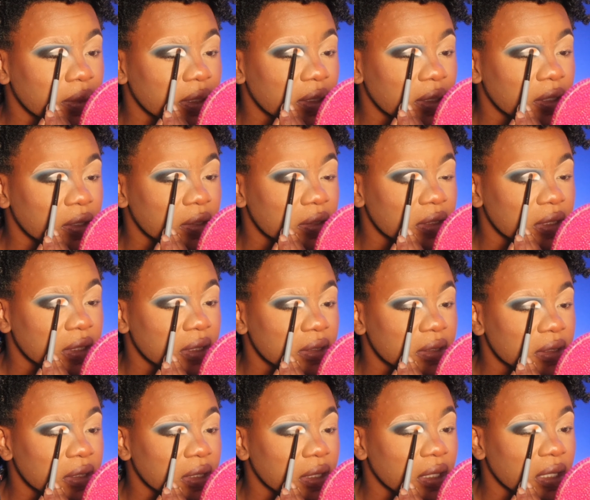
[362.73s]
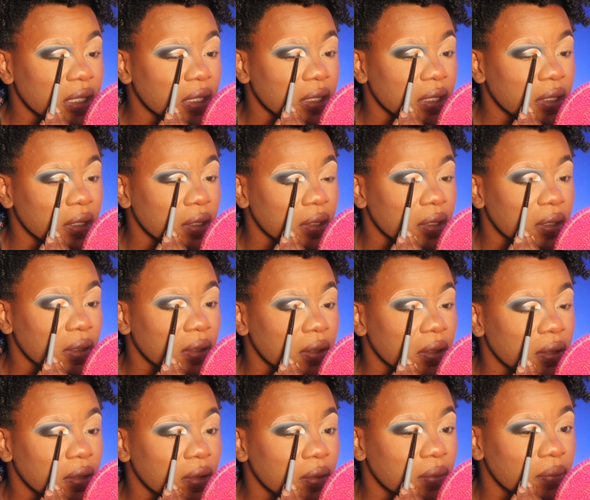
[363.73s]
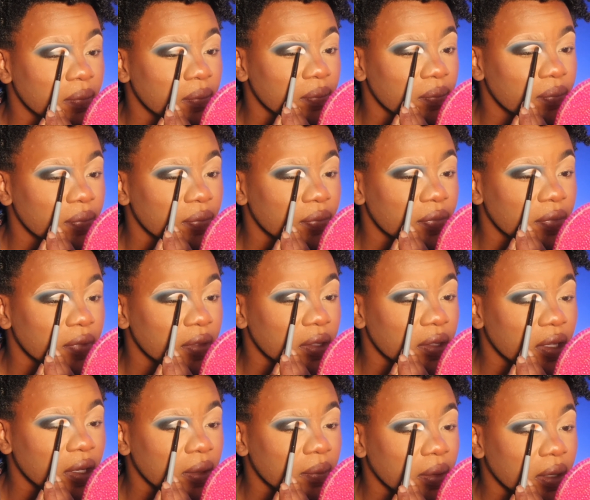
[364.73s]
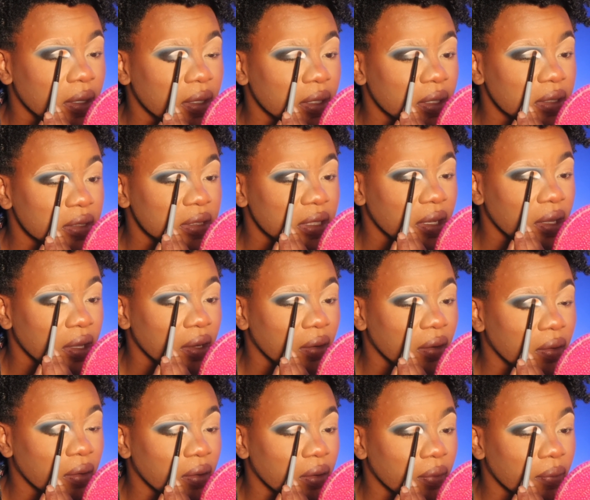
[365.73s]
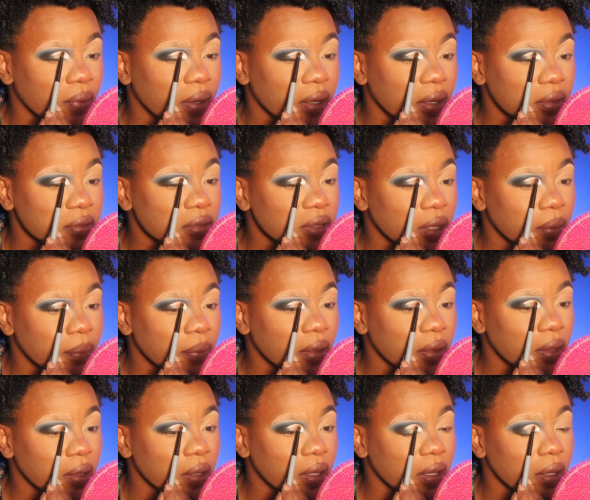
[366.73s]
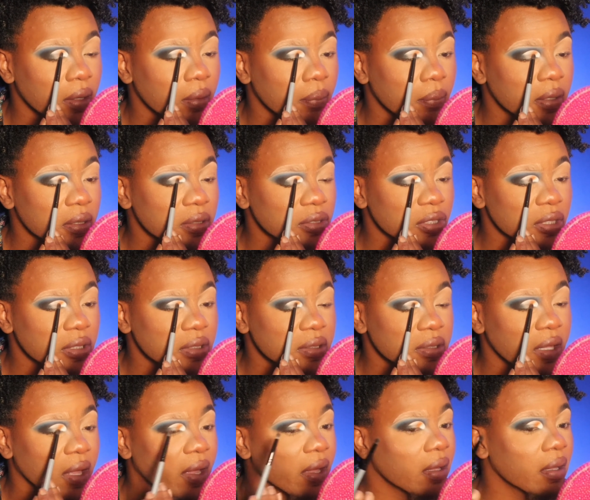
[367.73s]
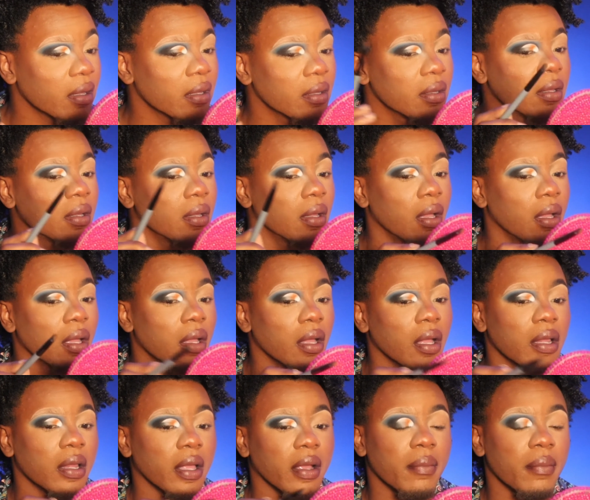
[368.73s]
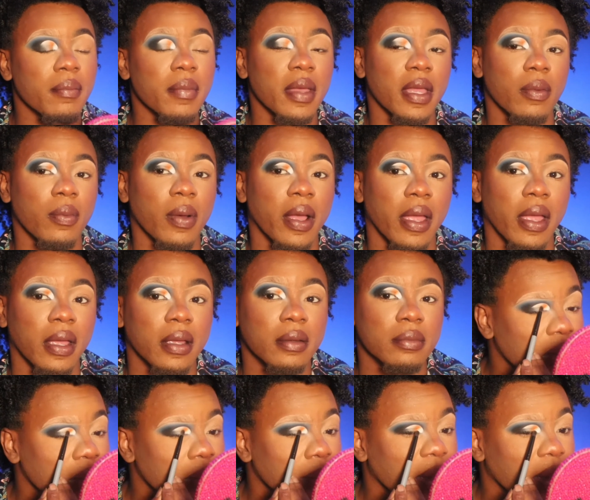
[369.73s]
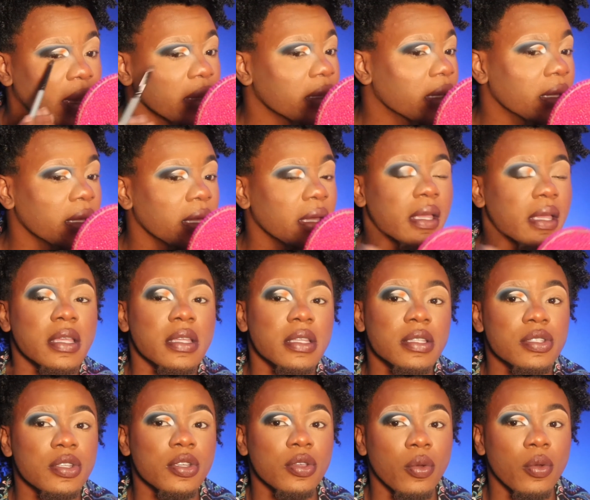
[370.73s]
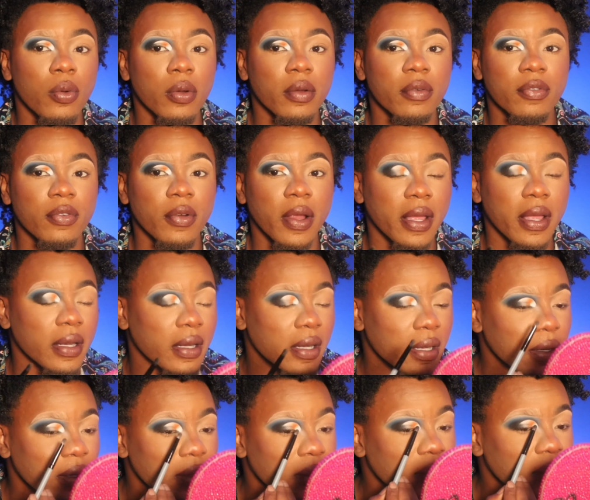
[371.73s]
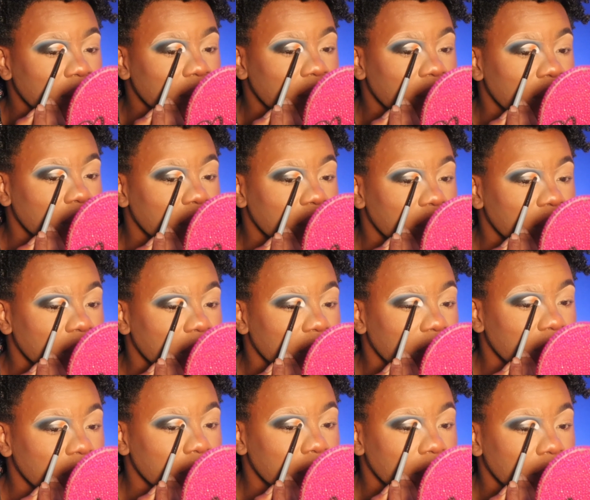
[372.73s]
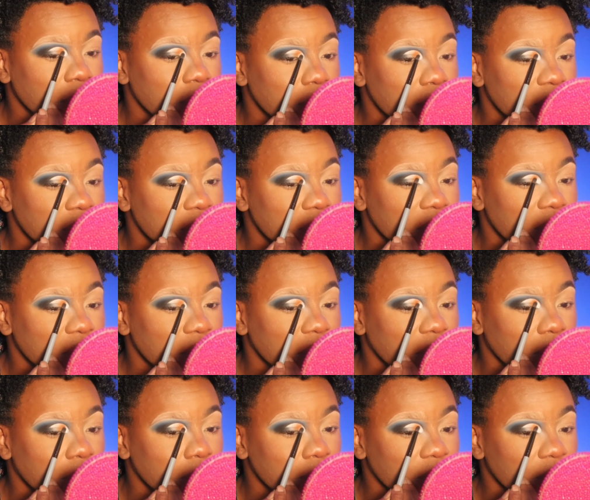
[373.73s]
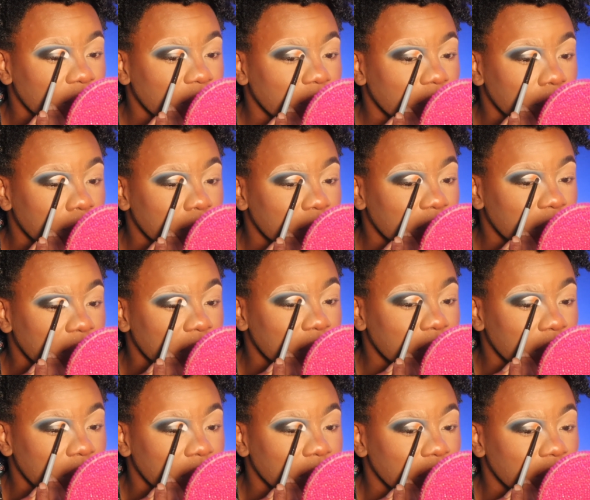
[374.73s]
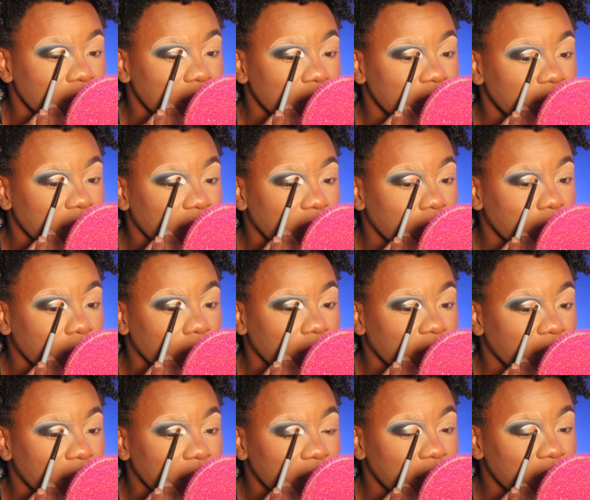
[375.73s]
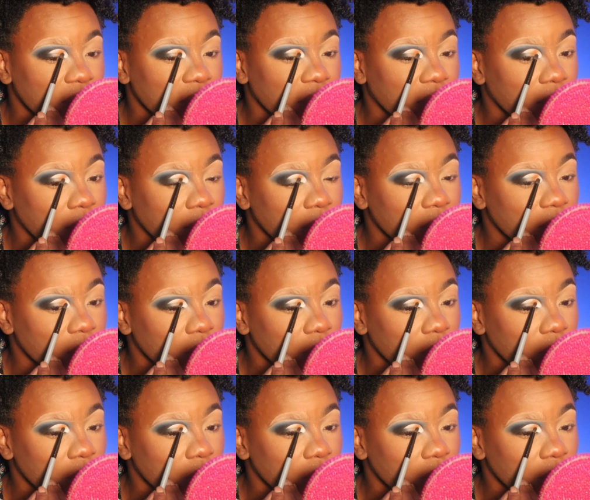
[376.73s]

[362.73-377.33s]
the intensity. And I'm not gonna take it all the way on top of the lid, but just like midway. Packing is your friend, I promise. And now I'm just gonna blend that white and that